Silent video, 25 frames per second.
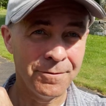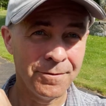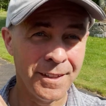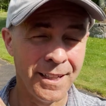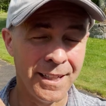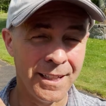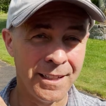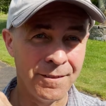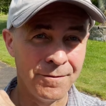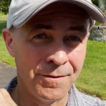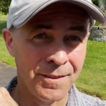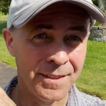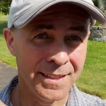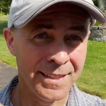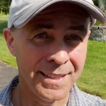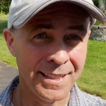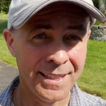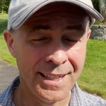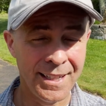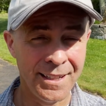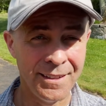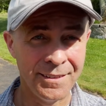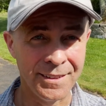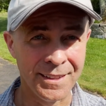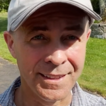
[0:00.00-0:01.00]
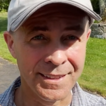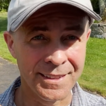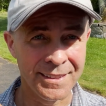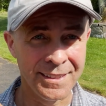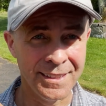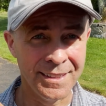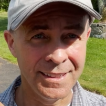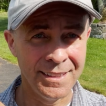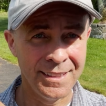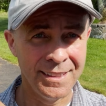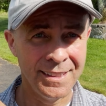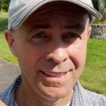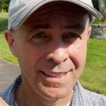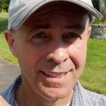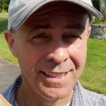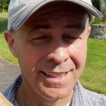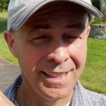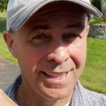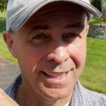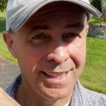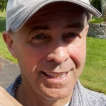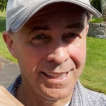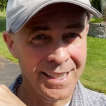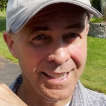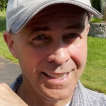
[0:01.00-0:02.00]
like if you sit out in the sun,
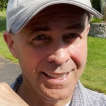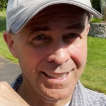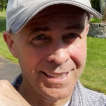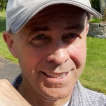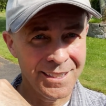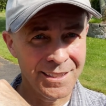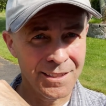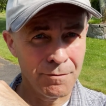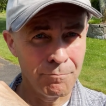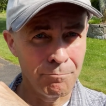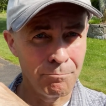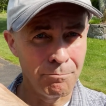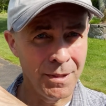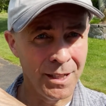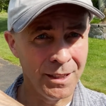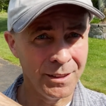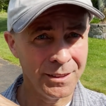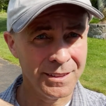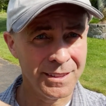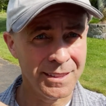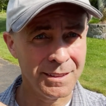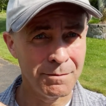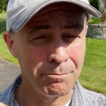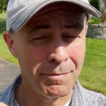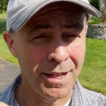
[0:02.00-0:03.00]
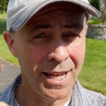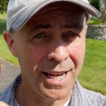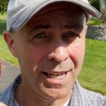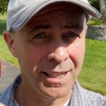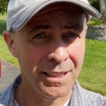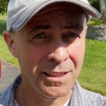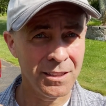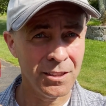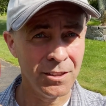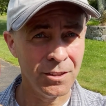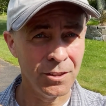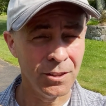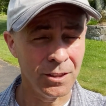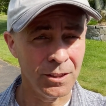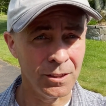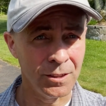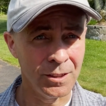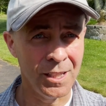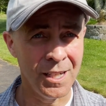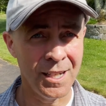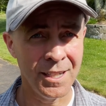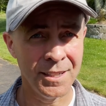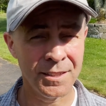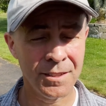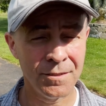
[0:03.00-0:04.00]
it kind of just melts back to a
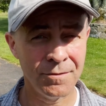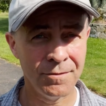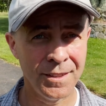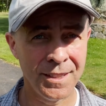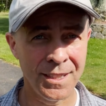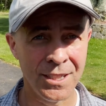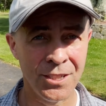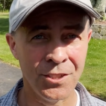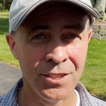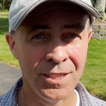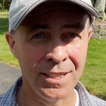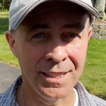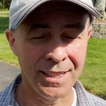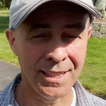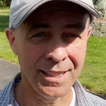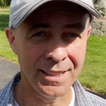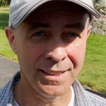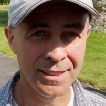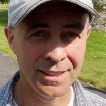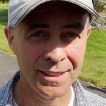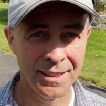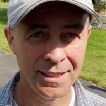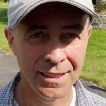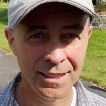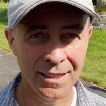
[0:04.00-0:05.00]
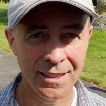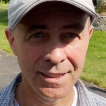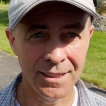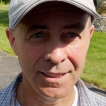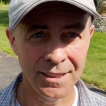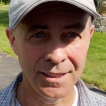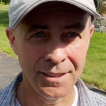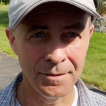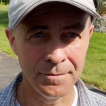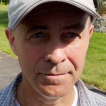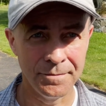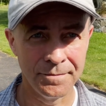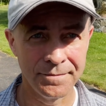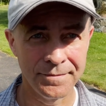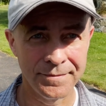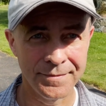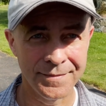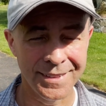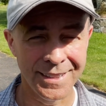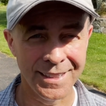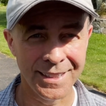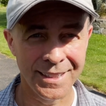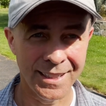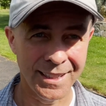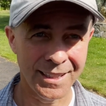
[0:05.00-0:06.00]
gloss finish again.
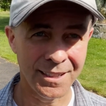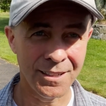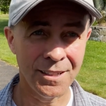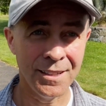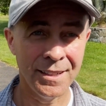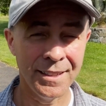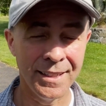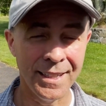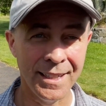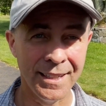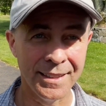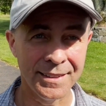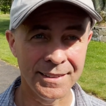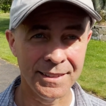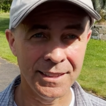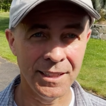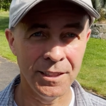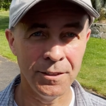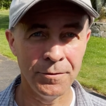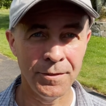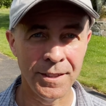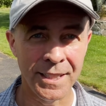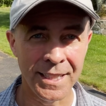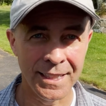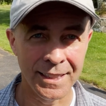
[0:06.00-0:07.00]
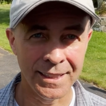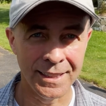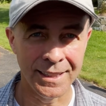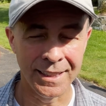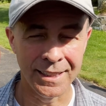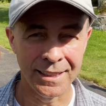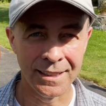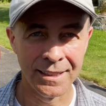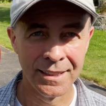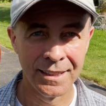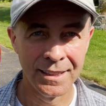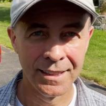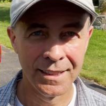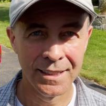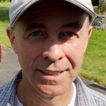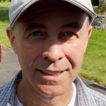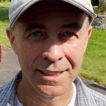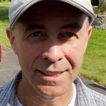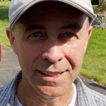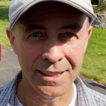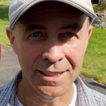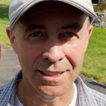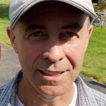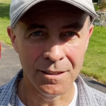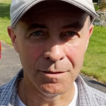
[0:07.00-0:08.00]
They call that self-healing,
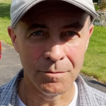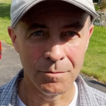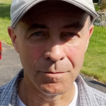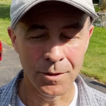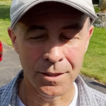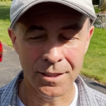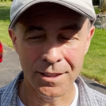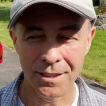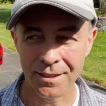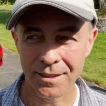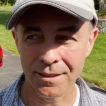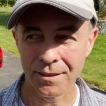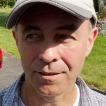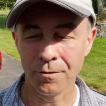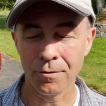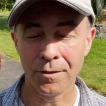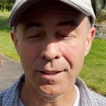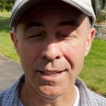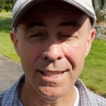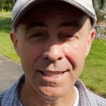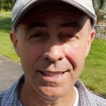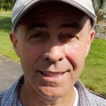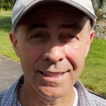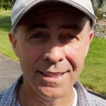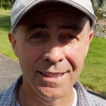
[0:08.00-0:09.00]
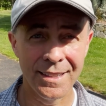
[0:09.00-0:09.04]
which is a great